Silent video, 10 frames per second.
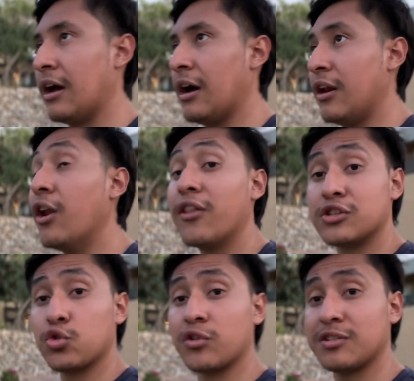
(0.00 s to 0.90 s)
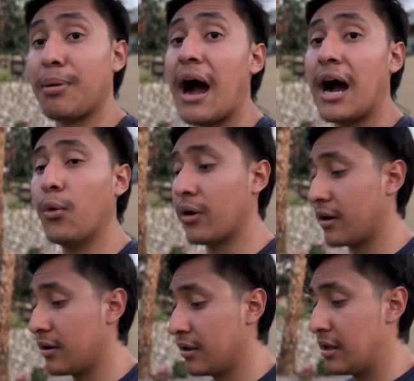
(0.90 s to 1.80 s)
another source of
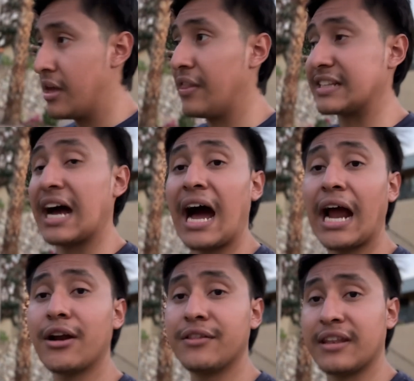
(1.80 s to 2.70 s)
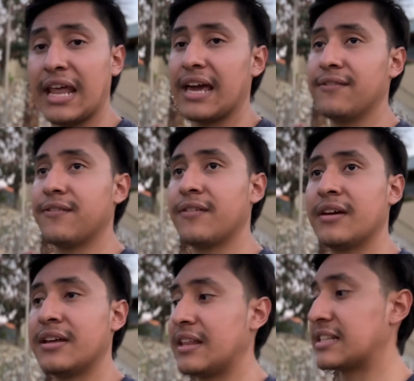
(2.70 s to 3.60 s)
power that's higher than life,
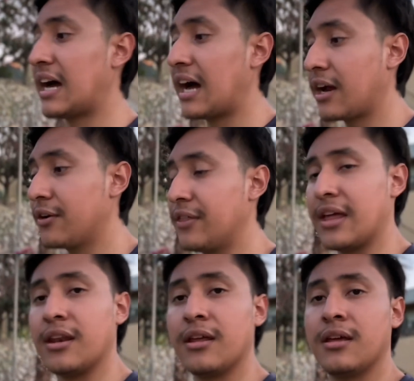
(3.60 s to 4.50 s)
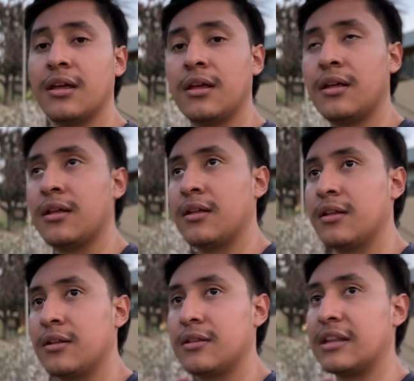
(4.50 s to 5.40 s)
that's higher than
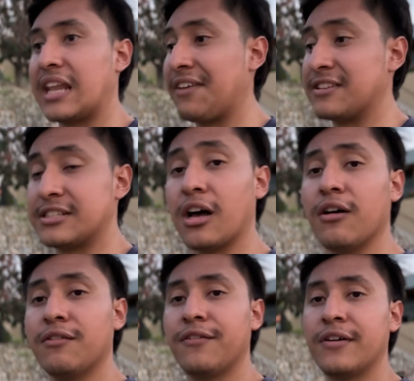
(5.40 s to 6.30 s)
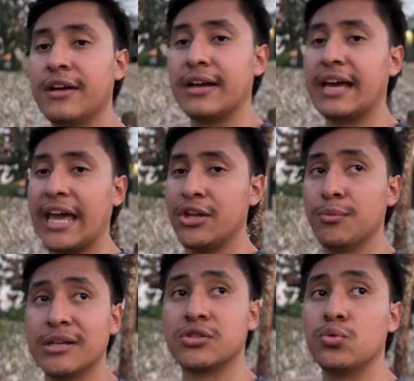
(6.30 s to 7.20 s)
life itself, and you
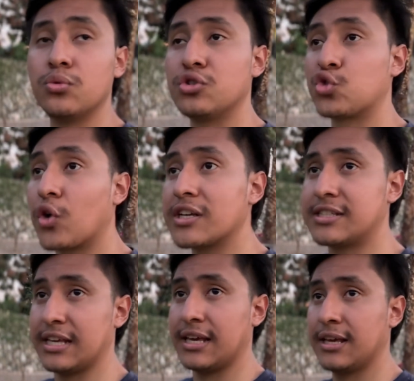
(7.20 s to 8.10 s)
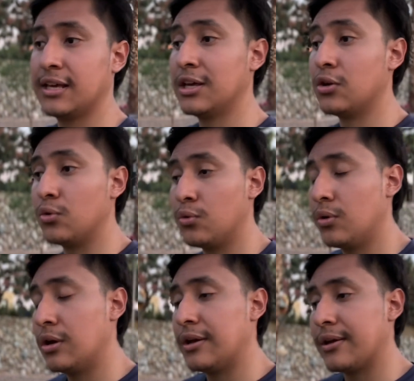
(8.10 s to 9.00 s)
must trust it
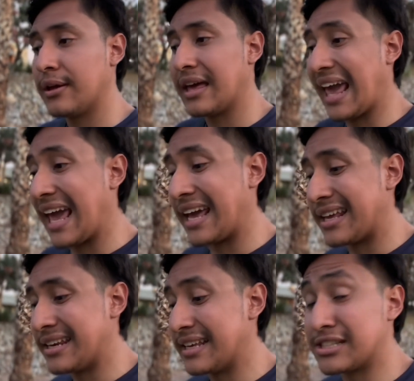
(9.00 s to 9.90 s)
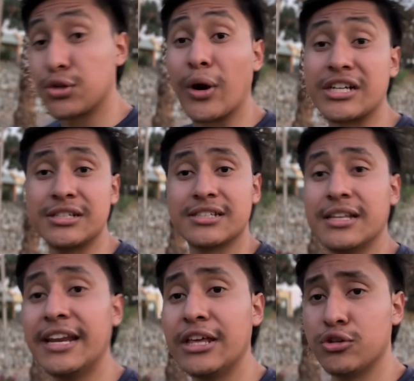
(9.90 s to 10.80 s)
and its direction it's
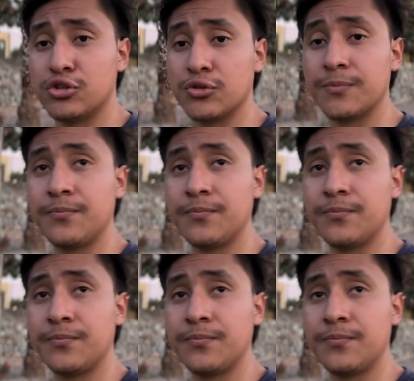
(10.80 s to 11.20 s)
leading you to,